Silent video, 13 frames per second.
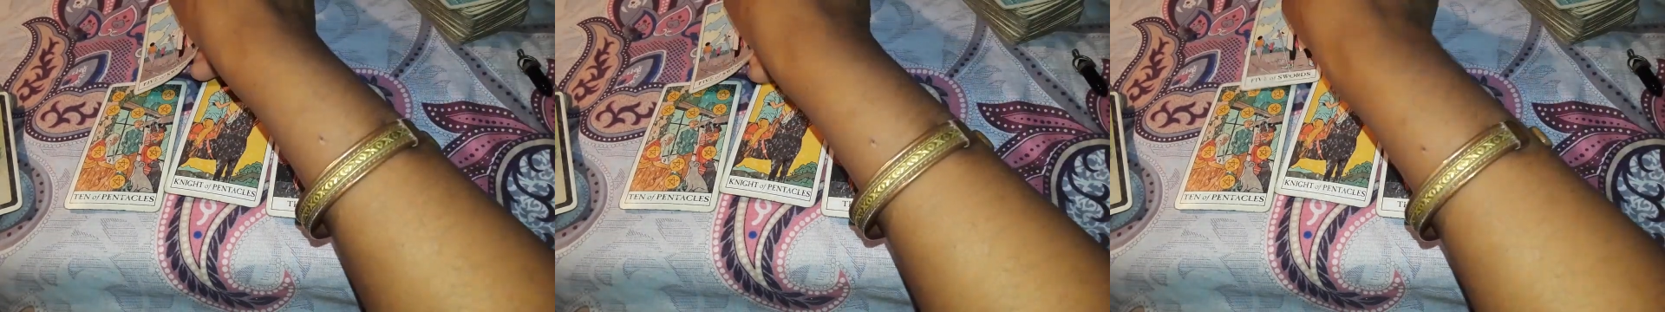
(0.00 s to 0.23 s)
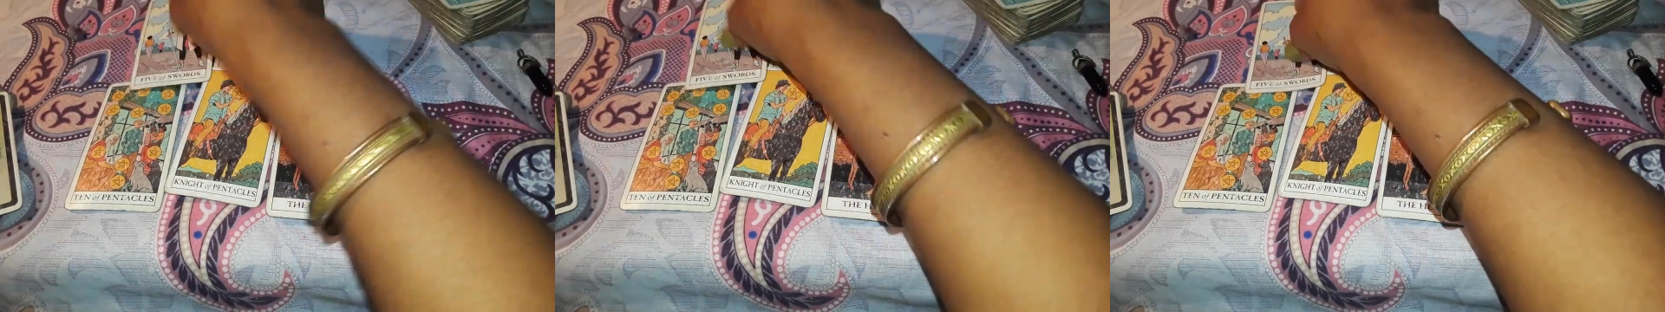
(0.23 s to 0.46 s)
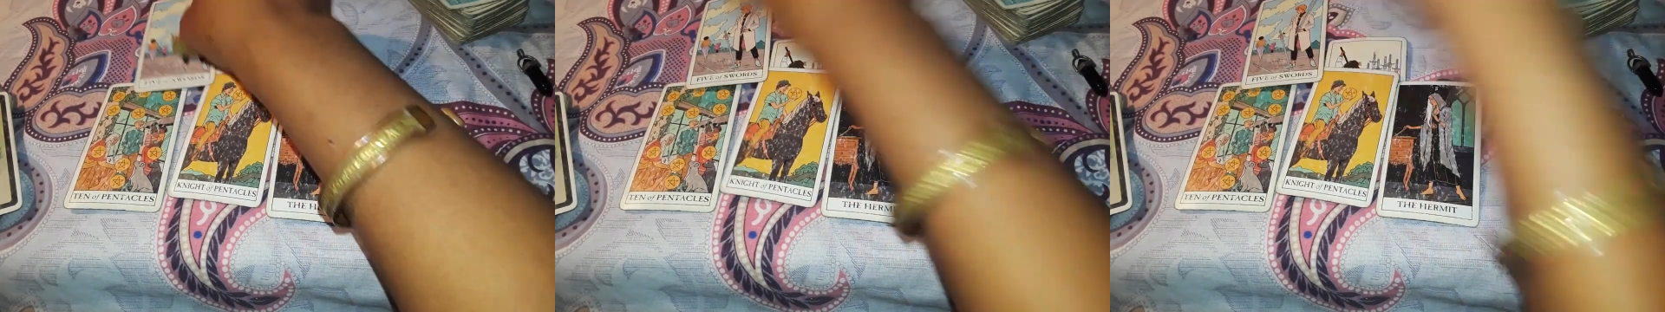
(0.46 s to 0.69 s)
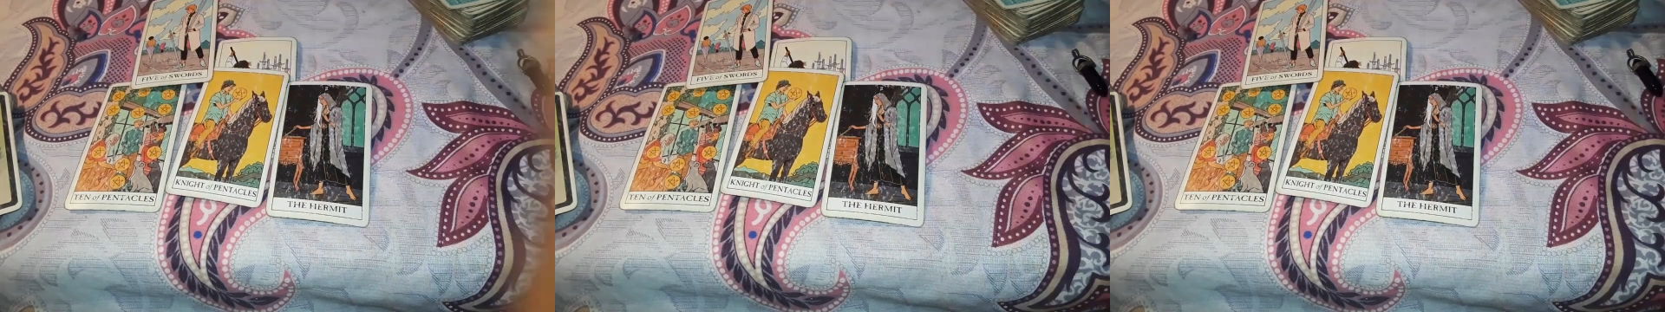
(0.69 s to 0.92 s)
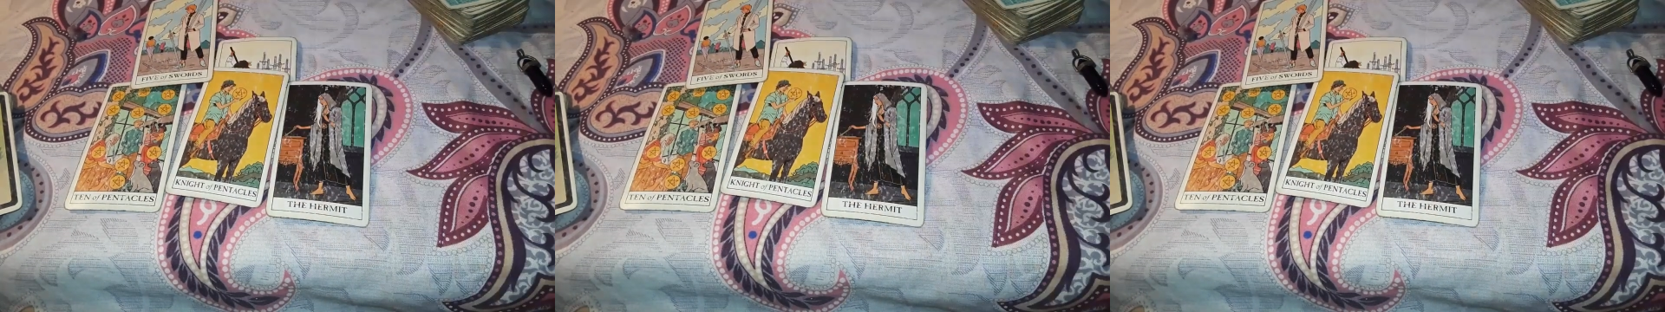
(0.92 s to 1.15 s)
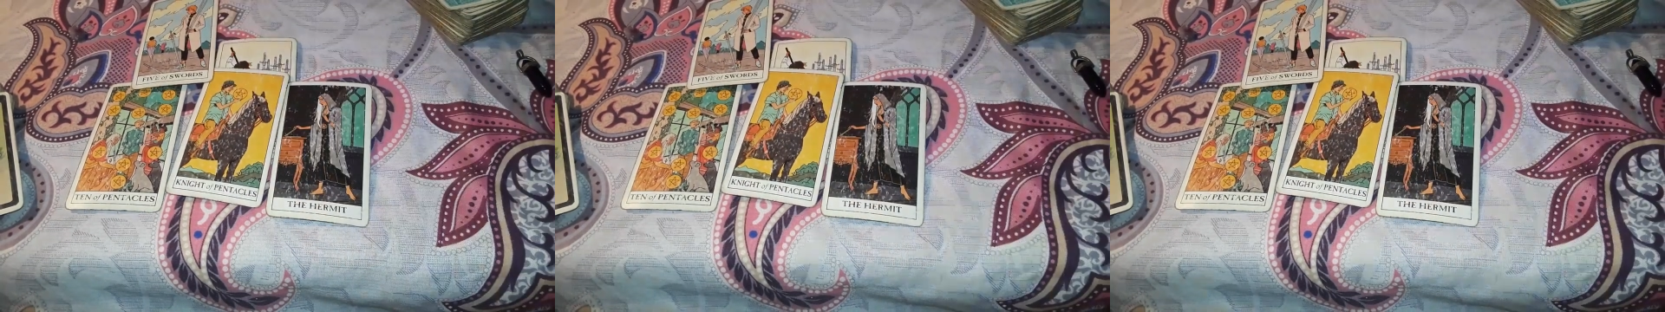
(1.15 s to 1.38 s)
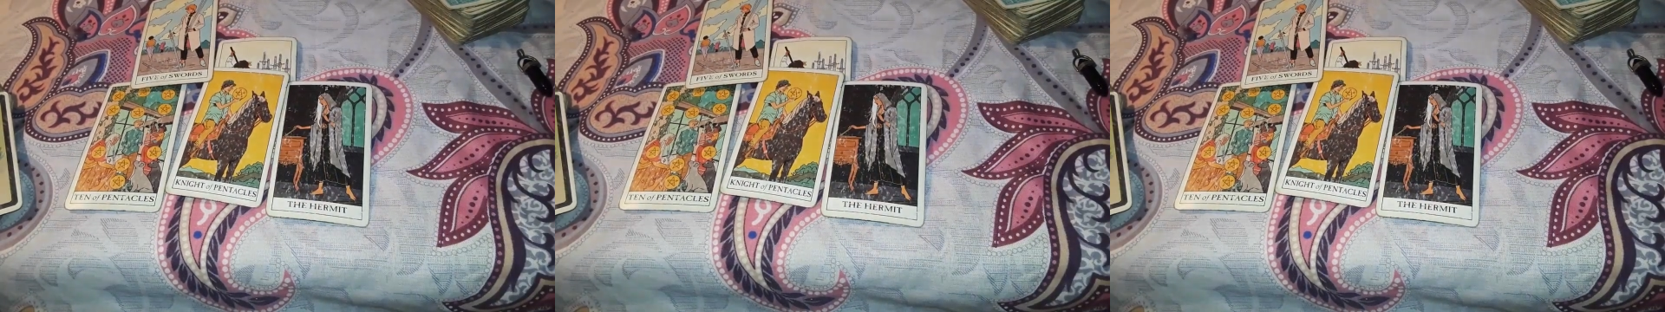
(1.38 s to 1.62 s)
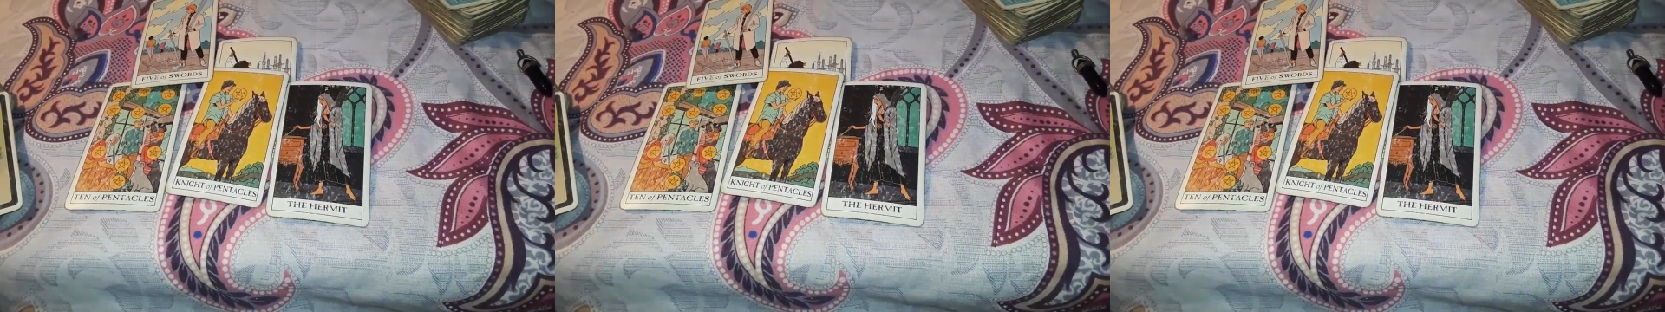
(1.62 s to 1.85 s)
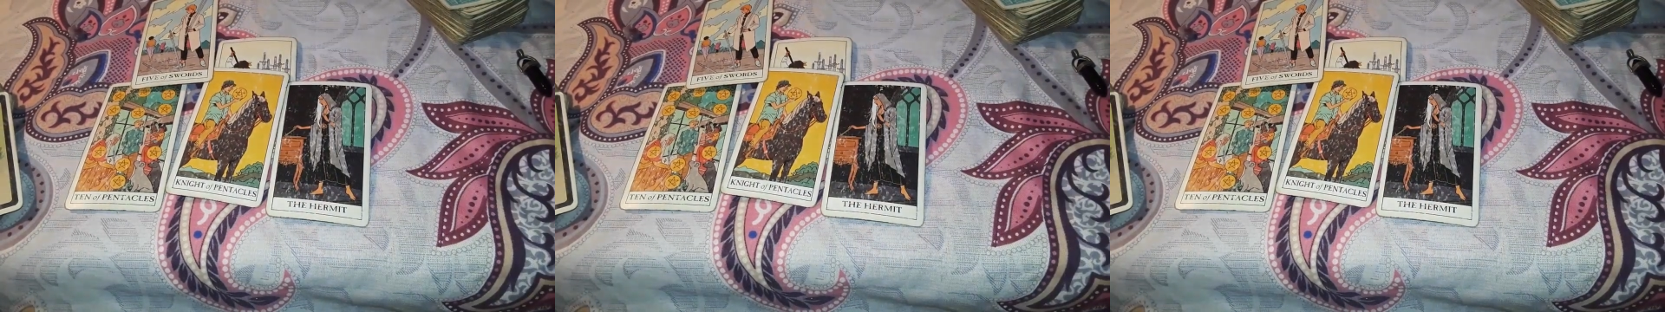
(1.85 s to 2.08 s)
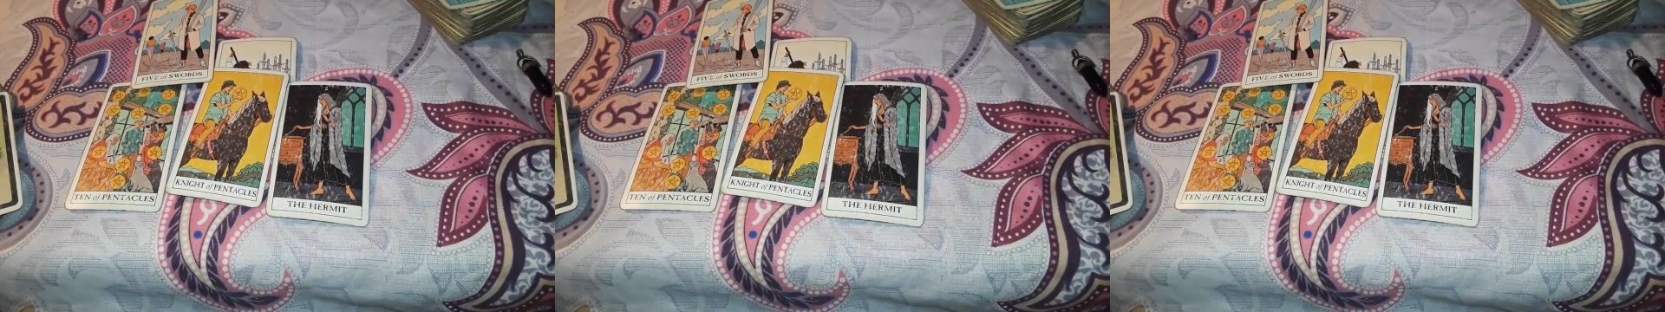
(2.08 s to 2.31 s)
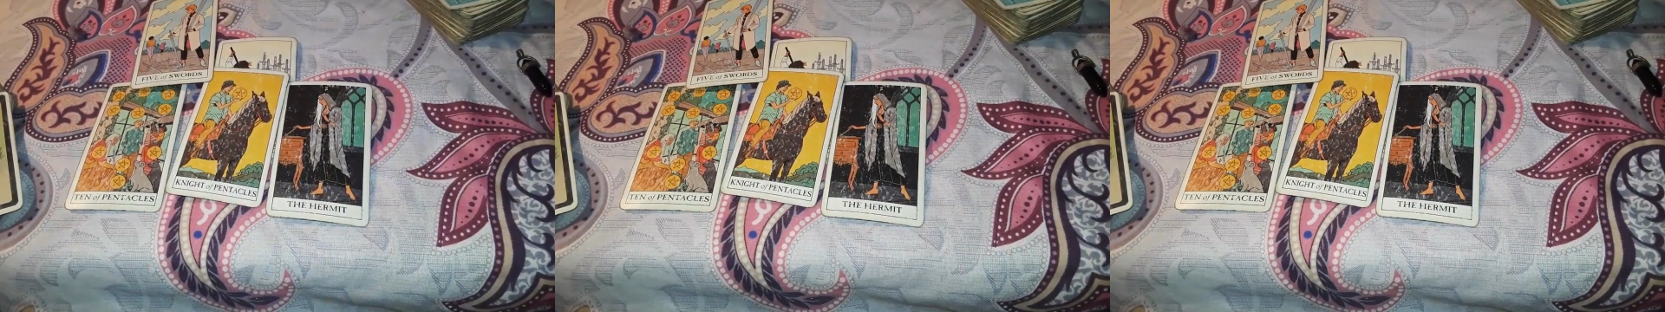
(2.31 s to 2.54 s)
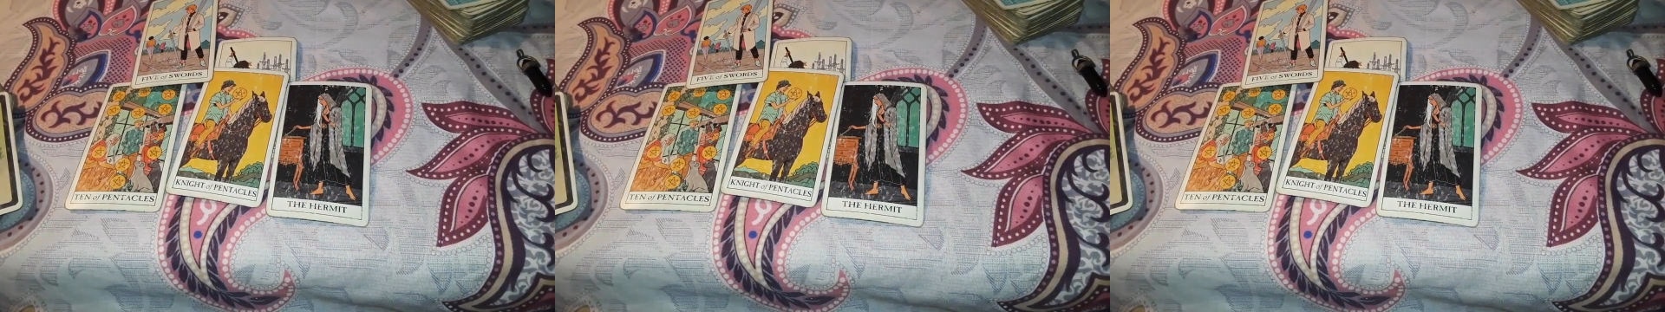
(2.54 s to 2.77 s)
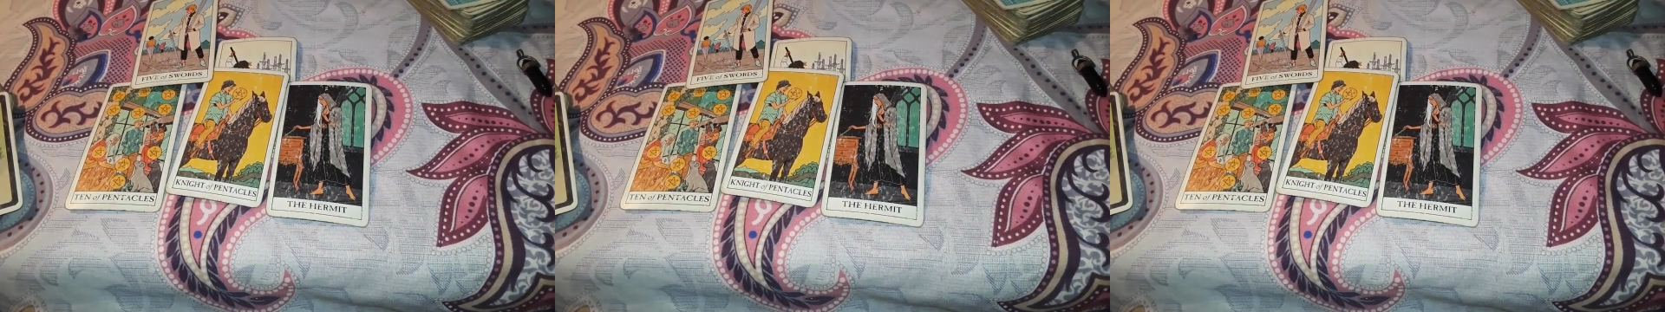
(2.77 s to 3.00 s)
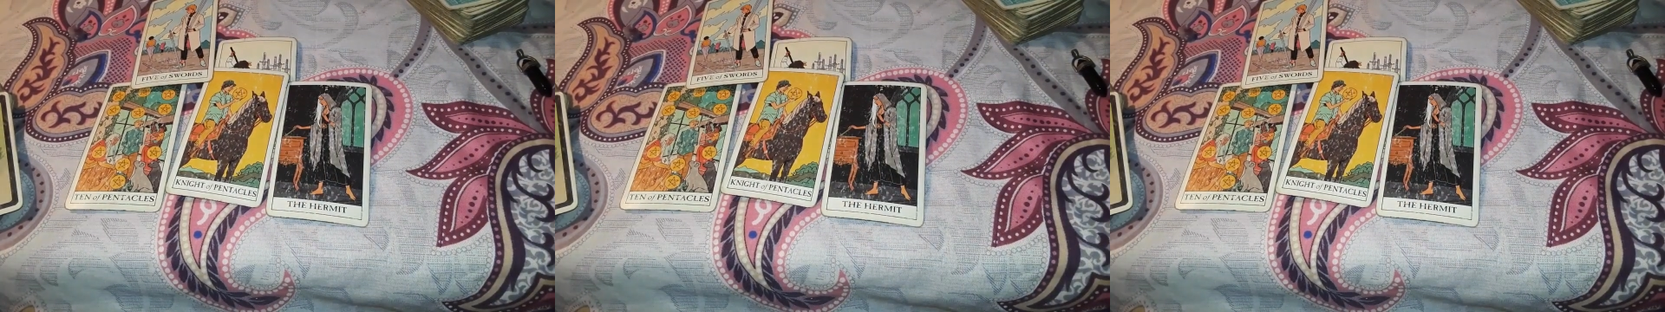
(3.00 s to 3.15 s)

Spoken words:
Nobody's mouth can be seen.